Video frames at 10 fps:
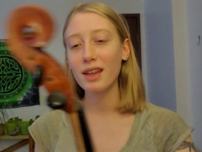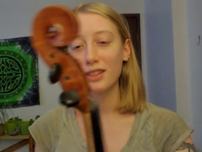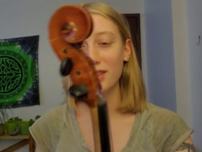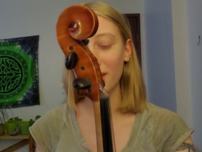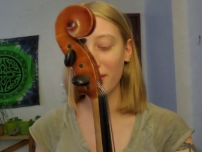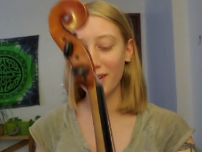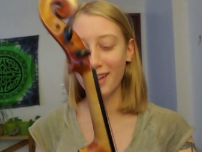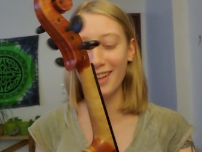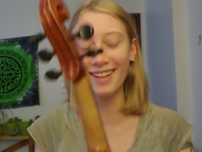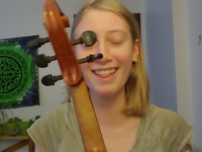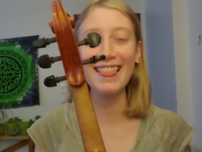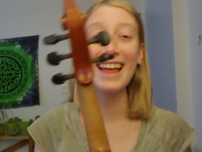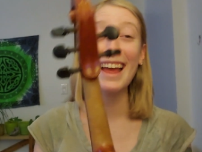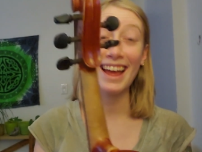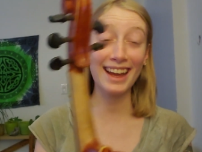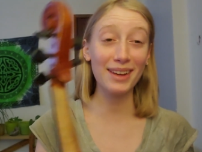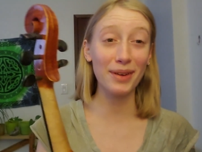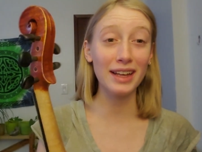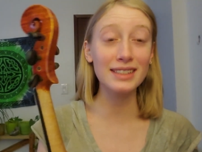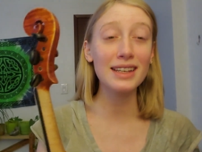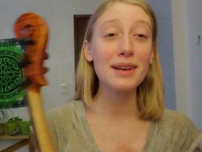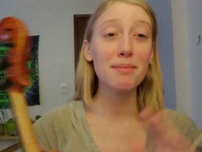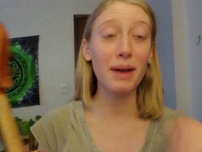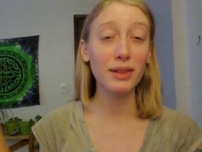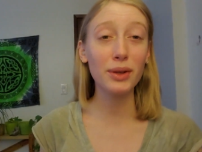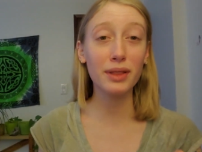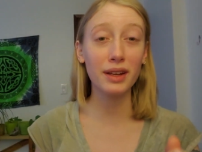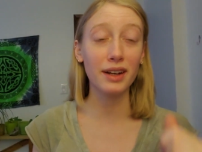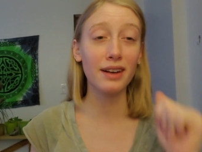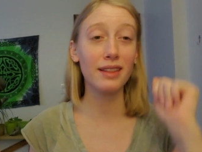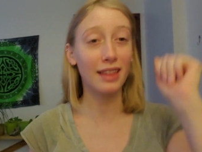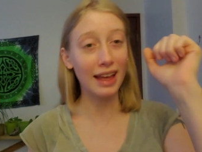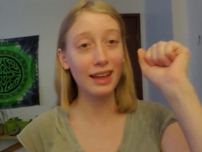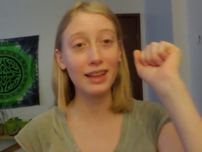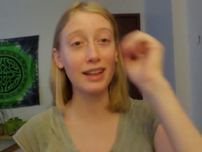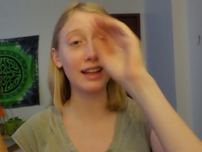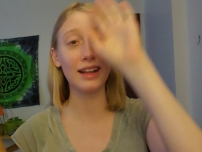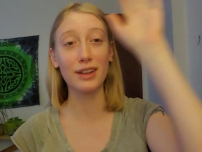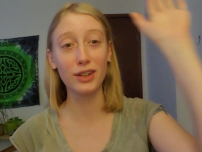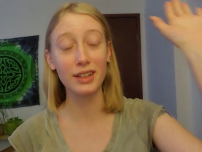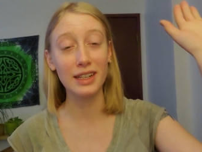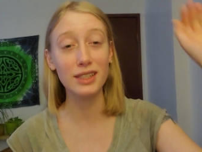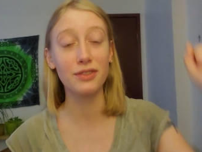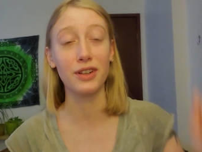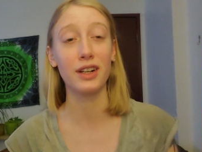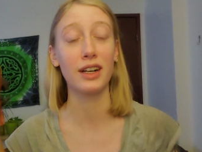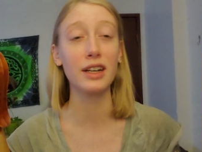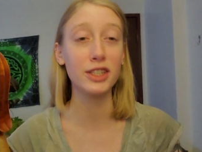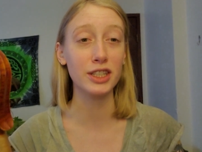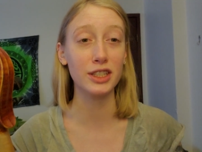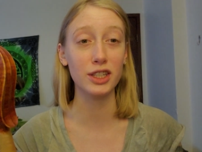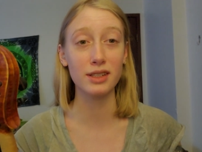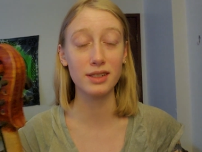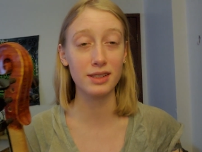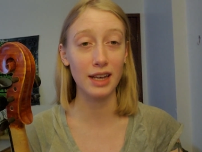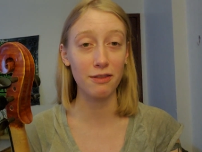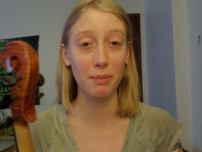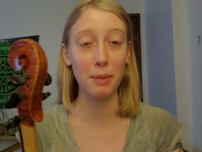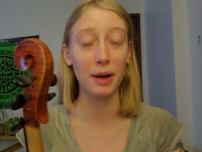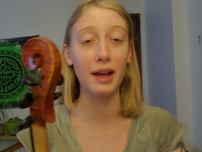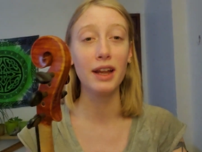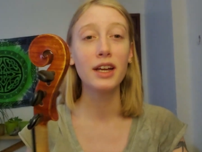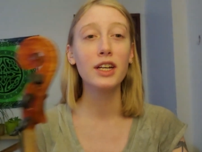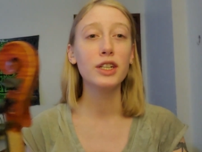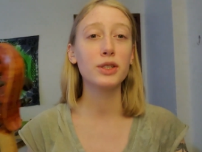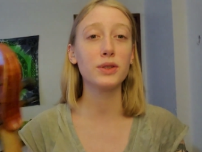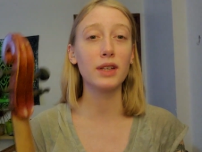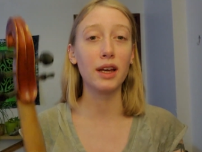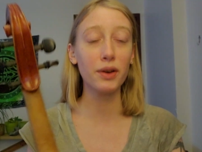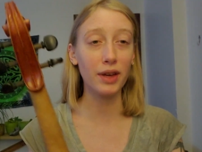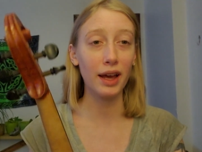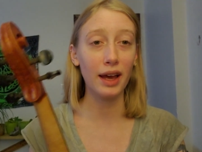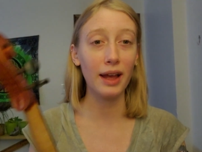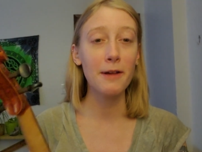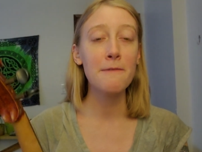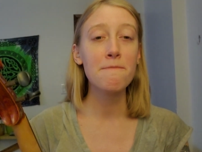So anyways, my luthier, thank goodness for her, she just saved my butt. She was like, okay,